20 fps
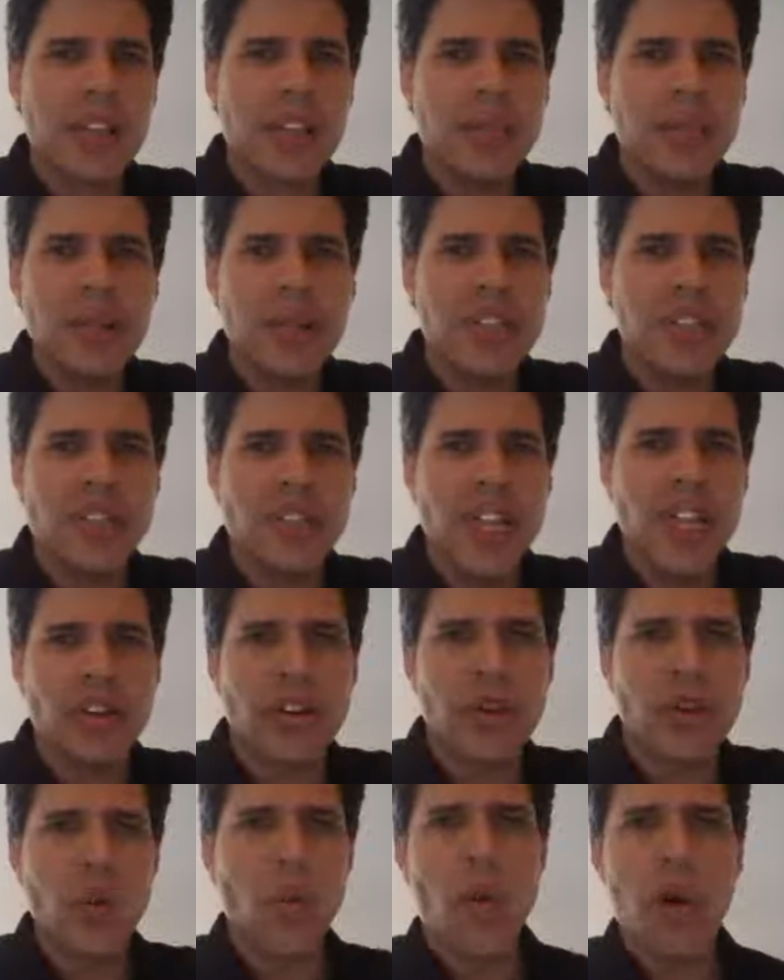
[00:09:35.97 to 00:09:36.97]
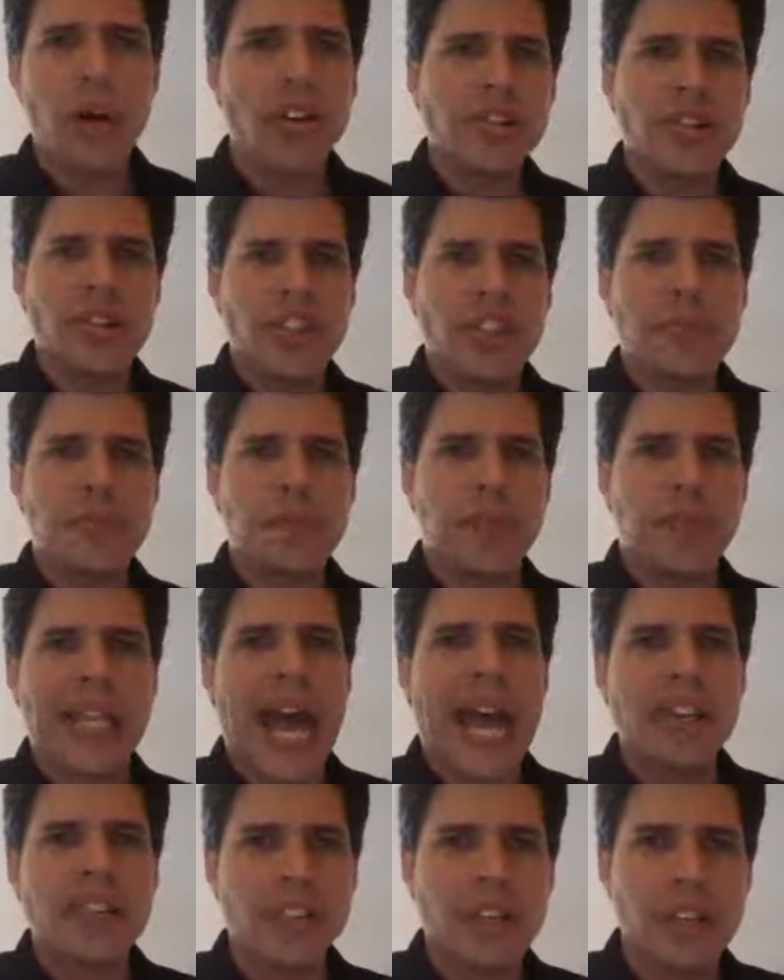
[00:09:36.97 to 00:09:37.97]
community center, the walls are just
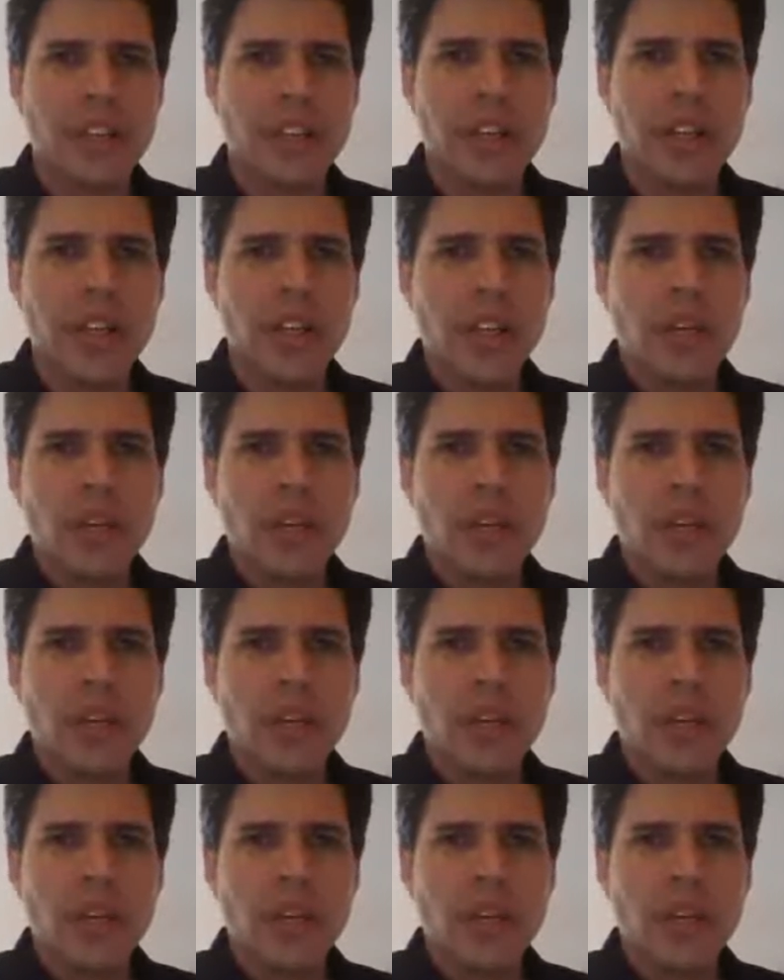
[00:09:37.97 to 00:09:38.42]
plastered